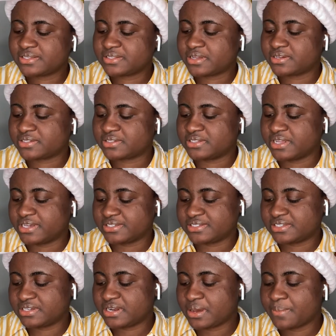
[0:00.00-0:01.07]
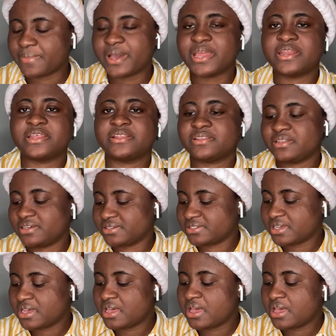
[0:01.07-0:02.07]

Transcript: there's niacinamide and there's